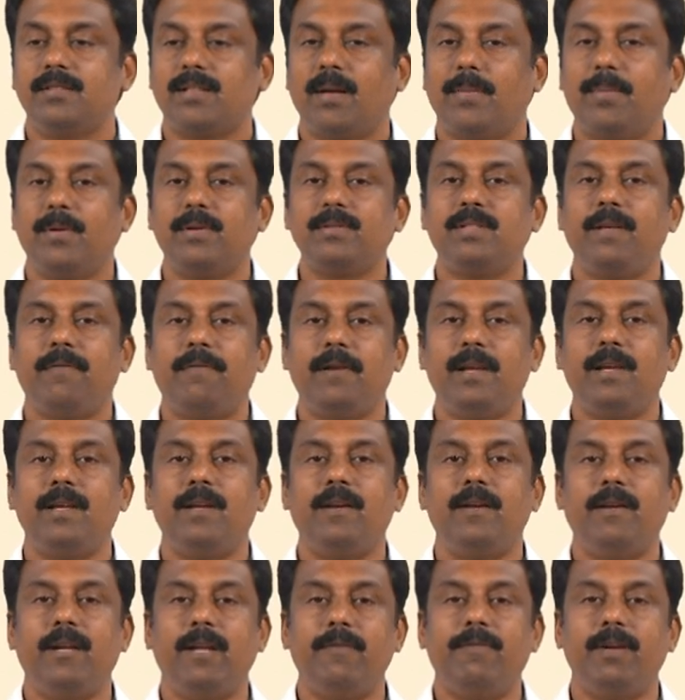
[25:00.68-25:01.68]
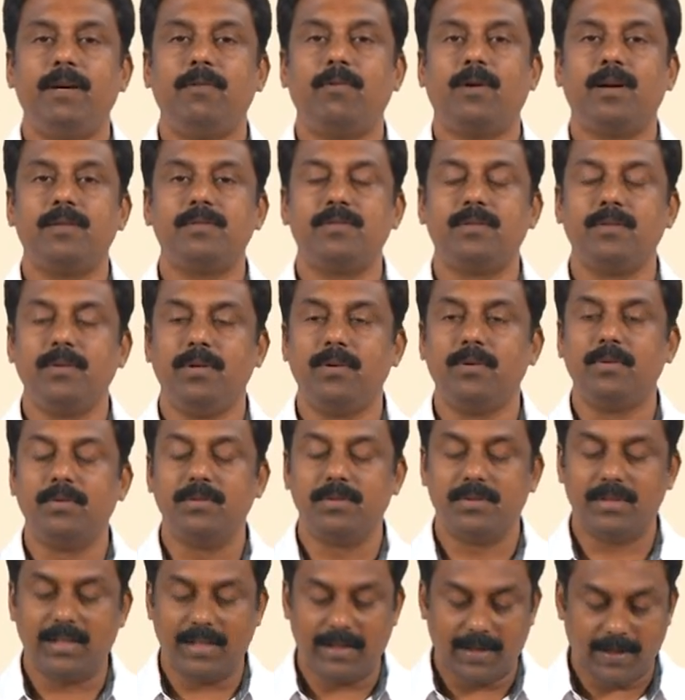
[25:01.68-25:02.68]
suppose if, if it wants to
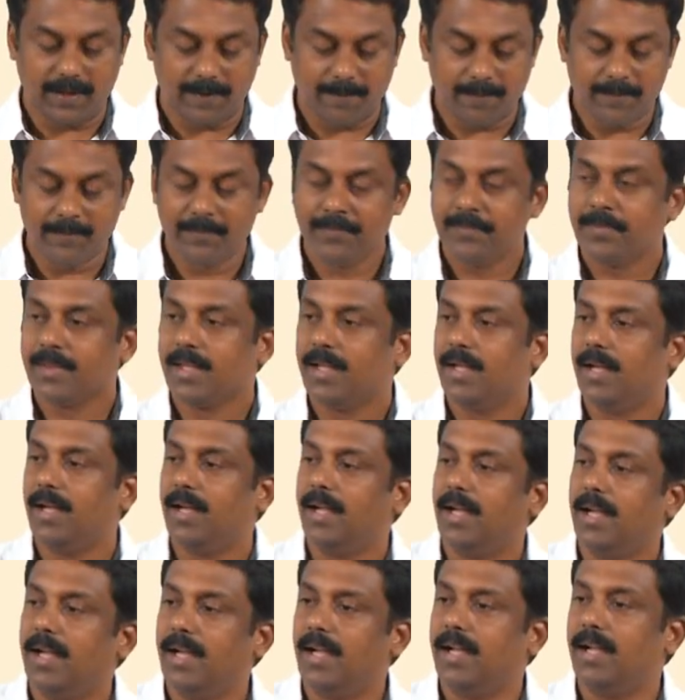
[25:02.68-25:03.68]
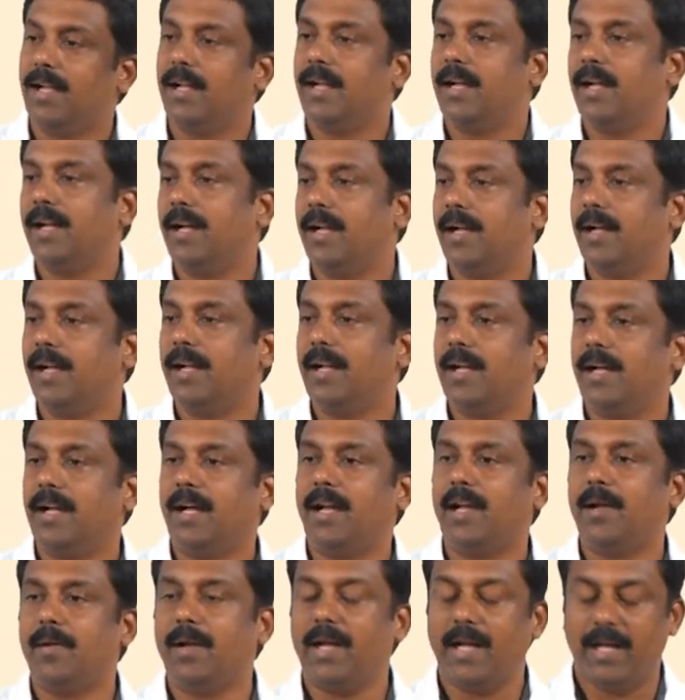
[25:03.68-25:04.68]
use an, uh, uh,
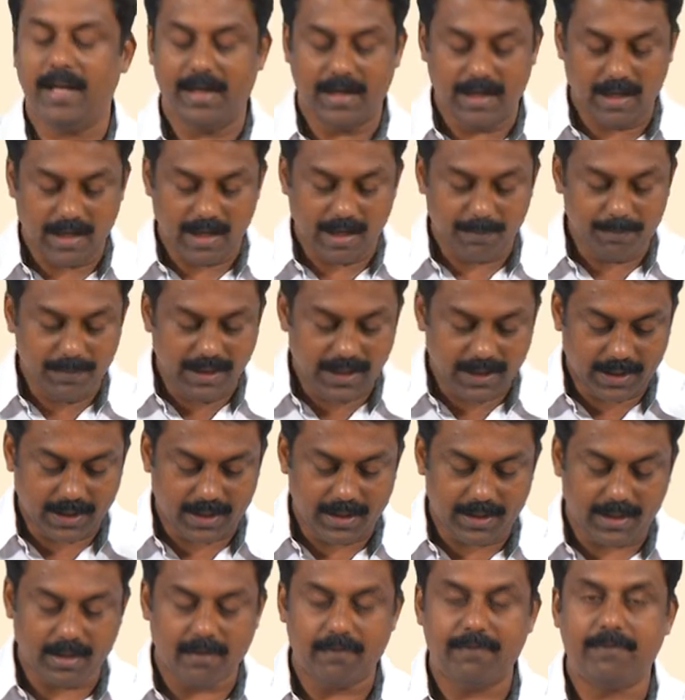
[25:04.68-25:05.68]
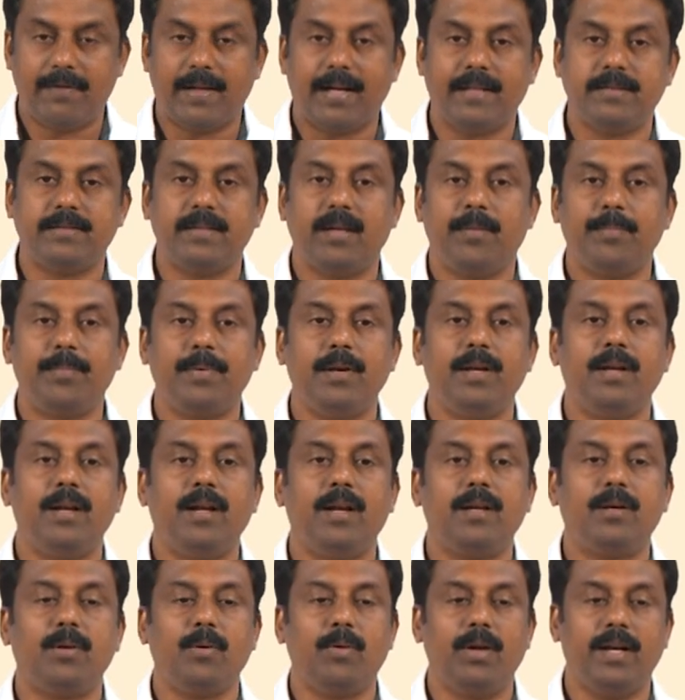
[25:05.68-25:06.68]
uh an a mean current of for example
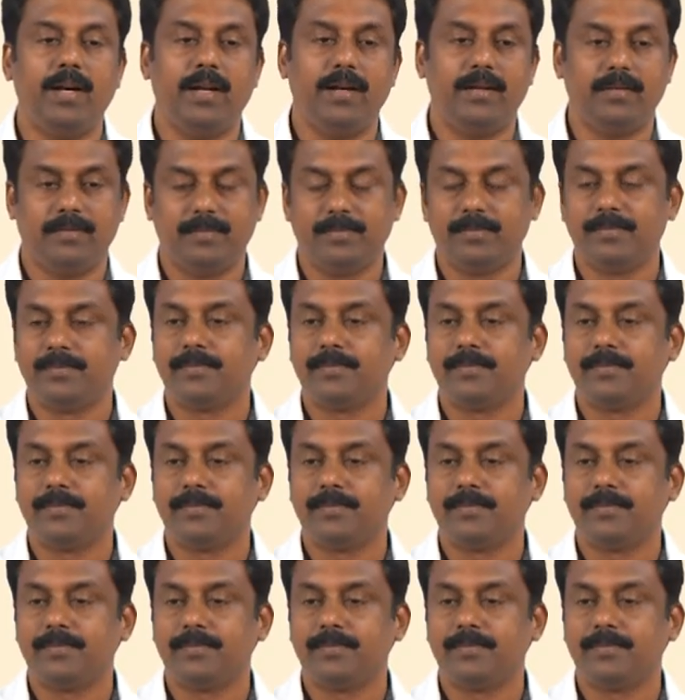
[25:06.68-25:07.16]
200